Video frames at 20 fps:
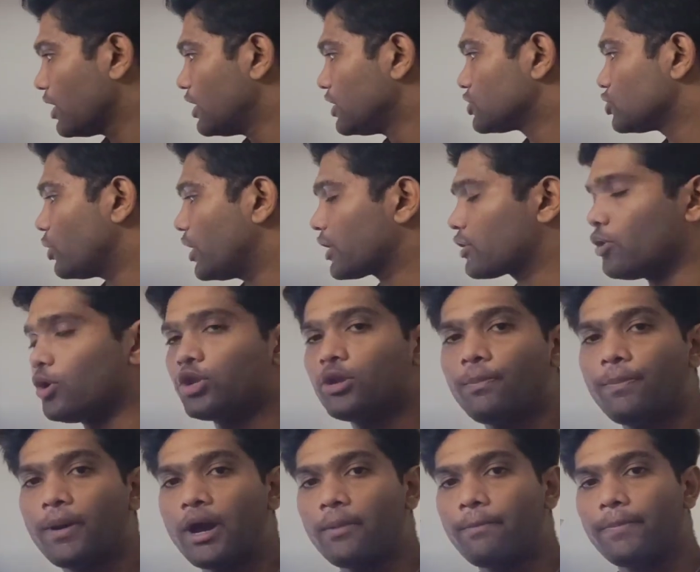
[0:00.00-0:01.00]
So according to
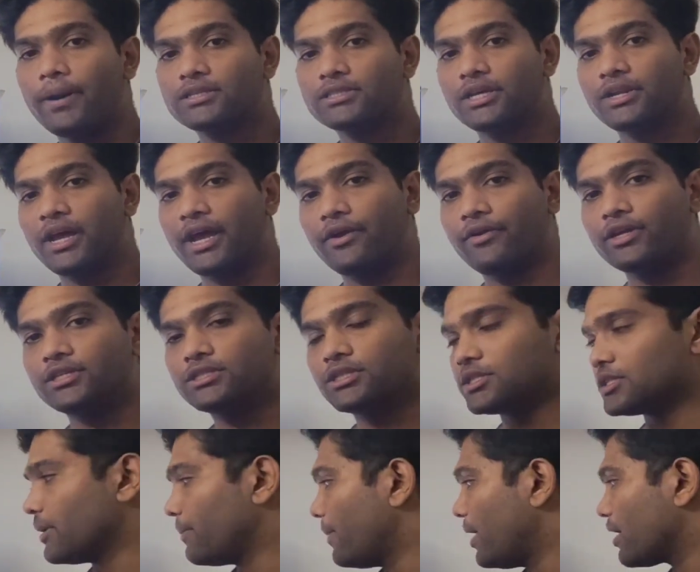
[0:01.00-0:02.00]
Pappas and Harris,
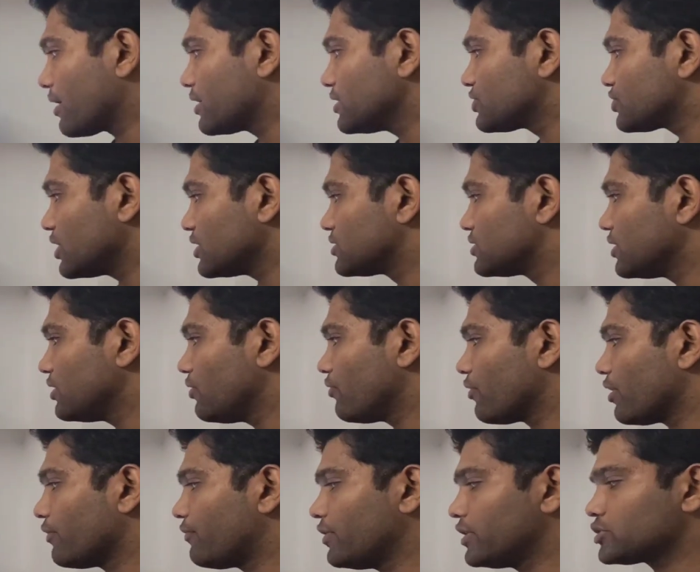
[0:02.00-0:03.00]
the market structure
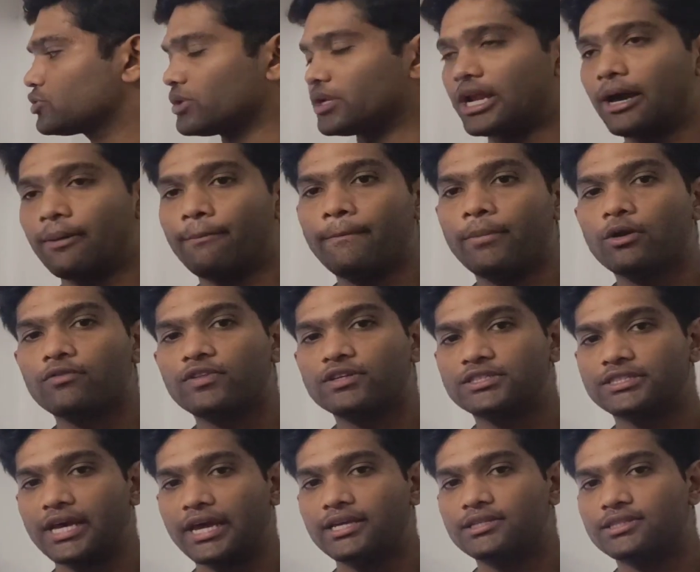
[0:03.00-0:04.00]
refers to the number of the
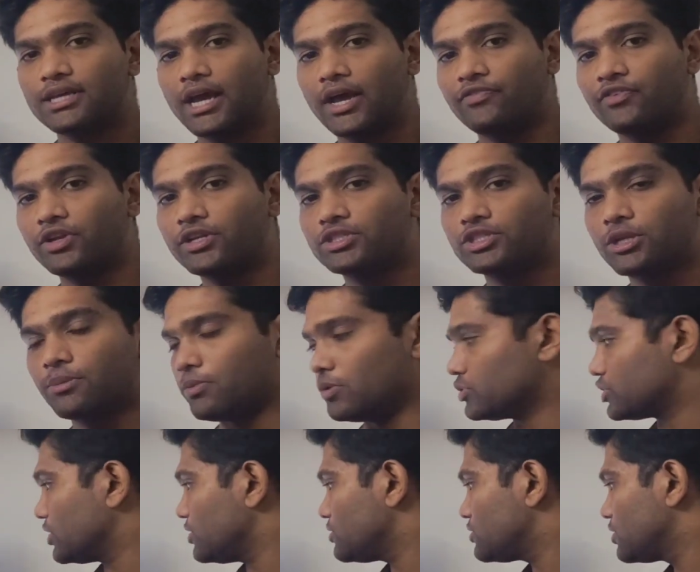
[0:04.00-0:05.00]
size and the
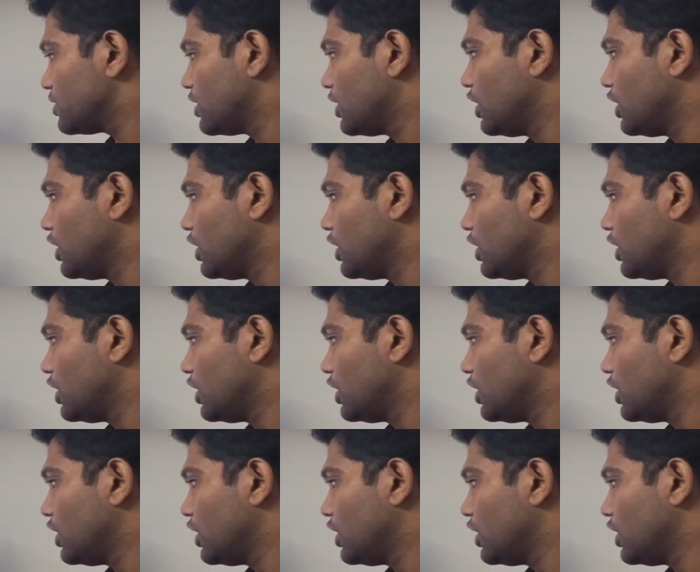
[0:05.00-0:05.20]
distributions